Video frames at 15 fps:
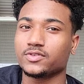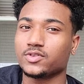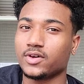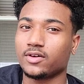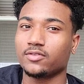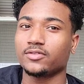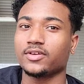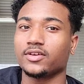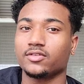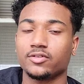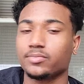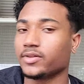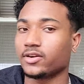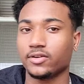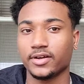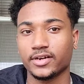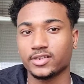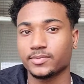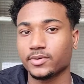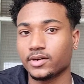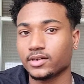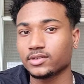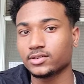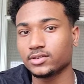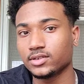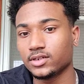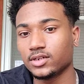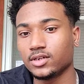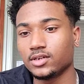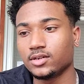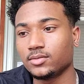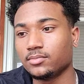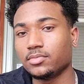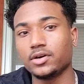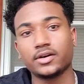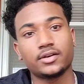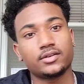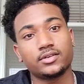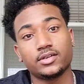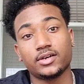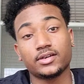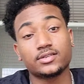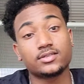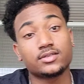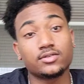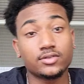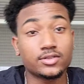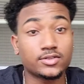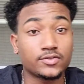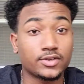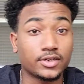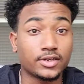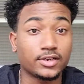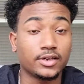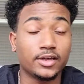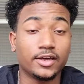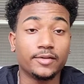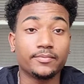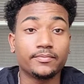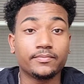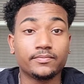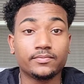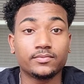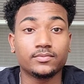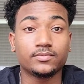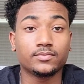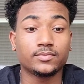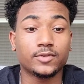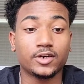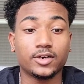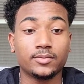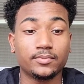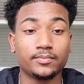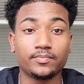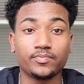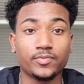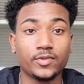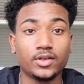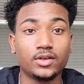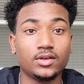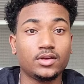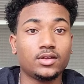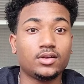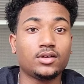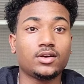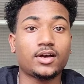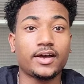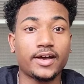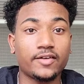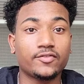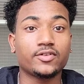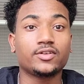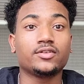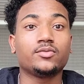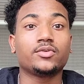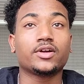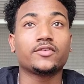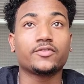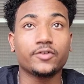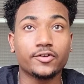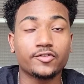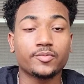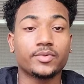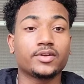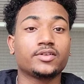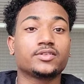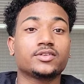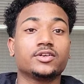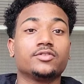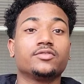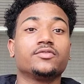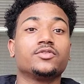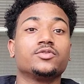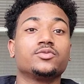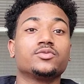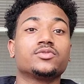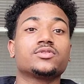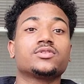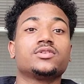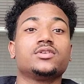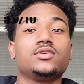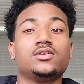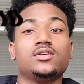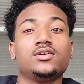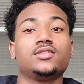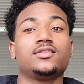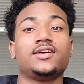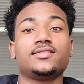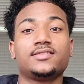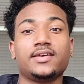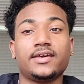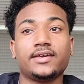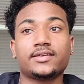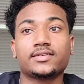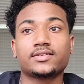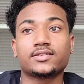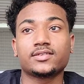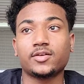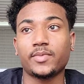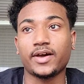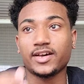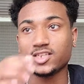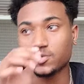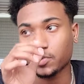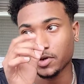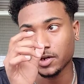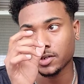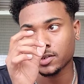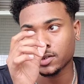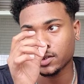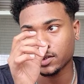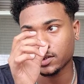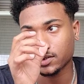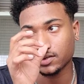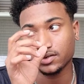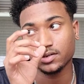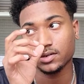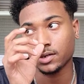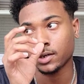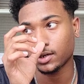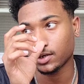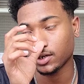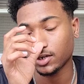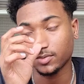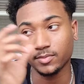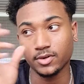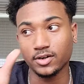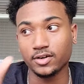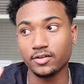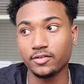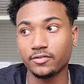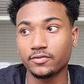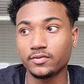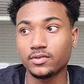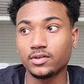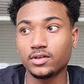so I don't think you could play it on Xbox. But yeah, it's a really good game. Um, I have it. What I've heard from it is good reviews. They take some aspects of